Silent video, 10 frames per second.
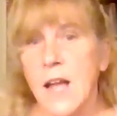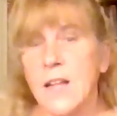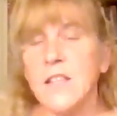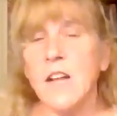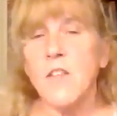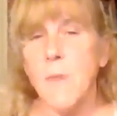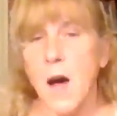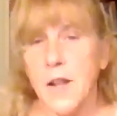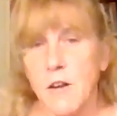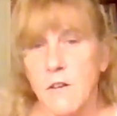and it's under the
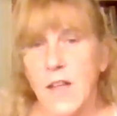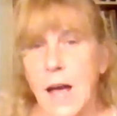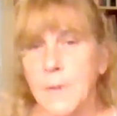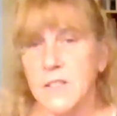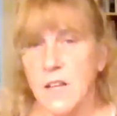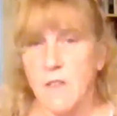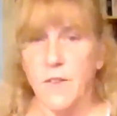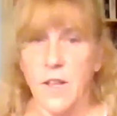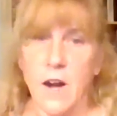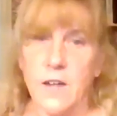moniker of Capitol Center
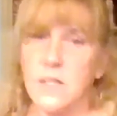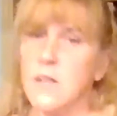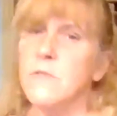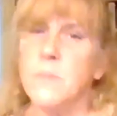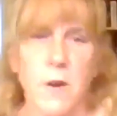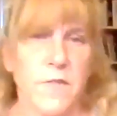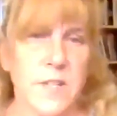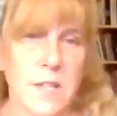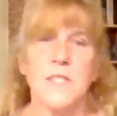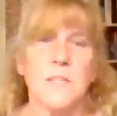for the Arts. And it was
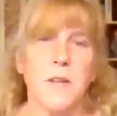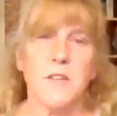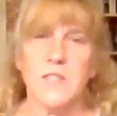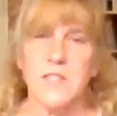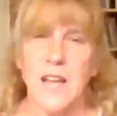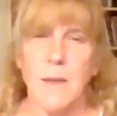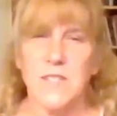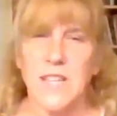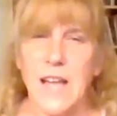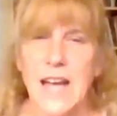perfect. Mrs. Peterson's name
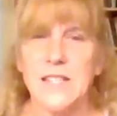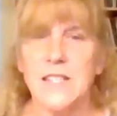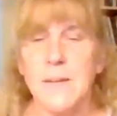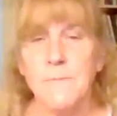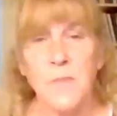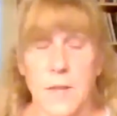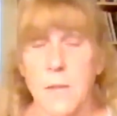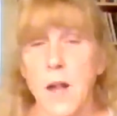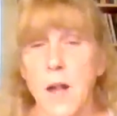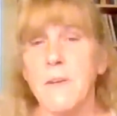was in lights, and the
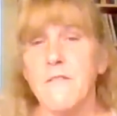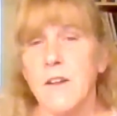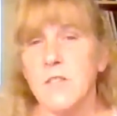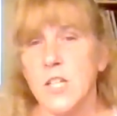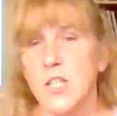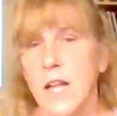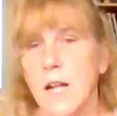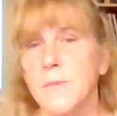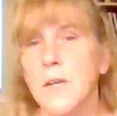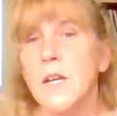Molly B Foundation
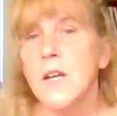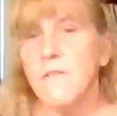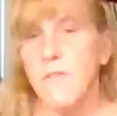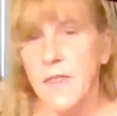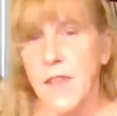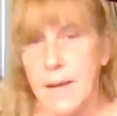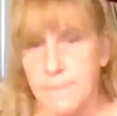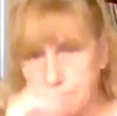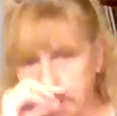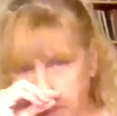helped fund that.
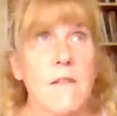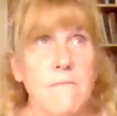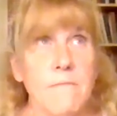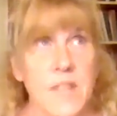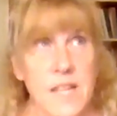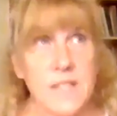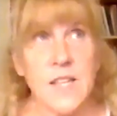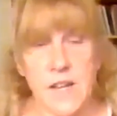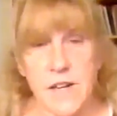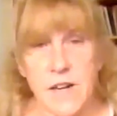
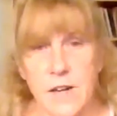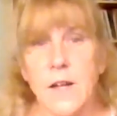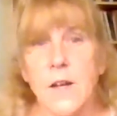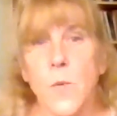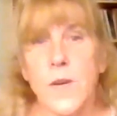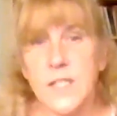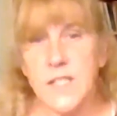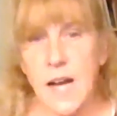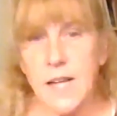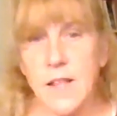This year, we
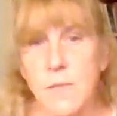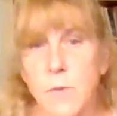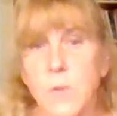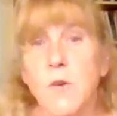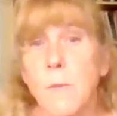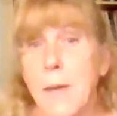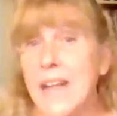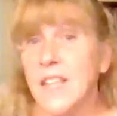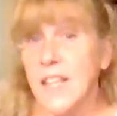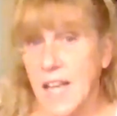decided that we would do a
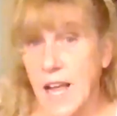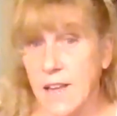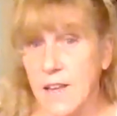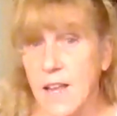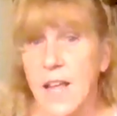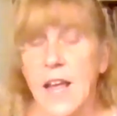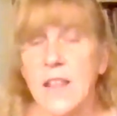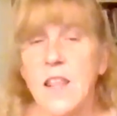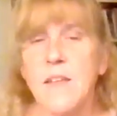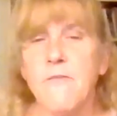basket again,
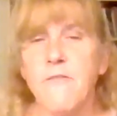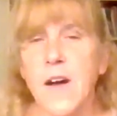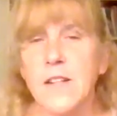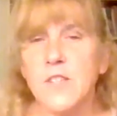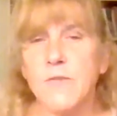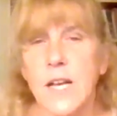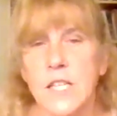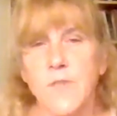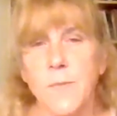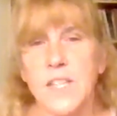and that the funds
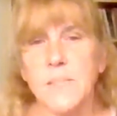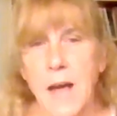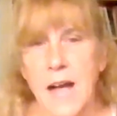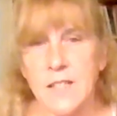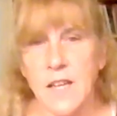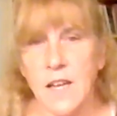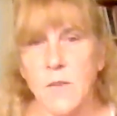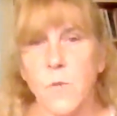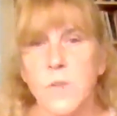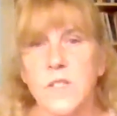raised from this basket
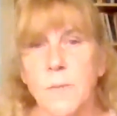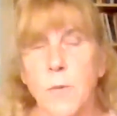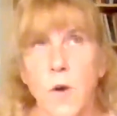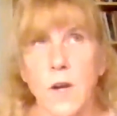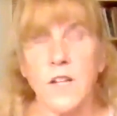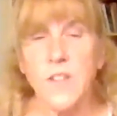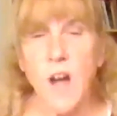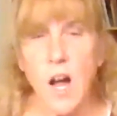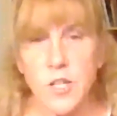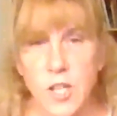would support a
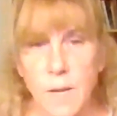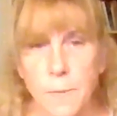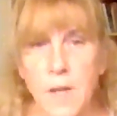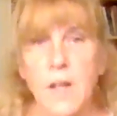scholarship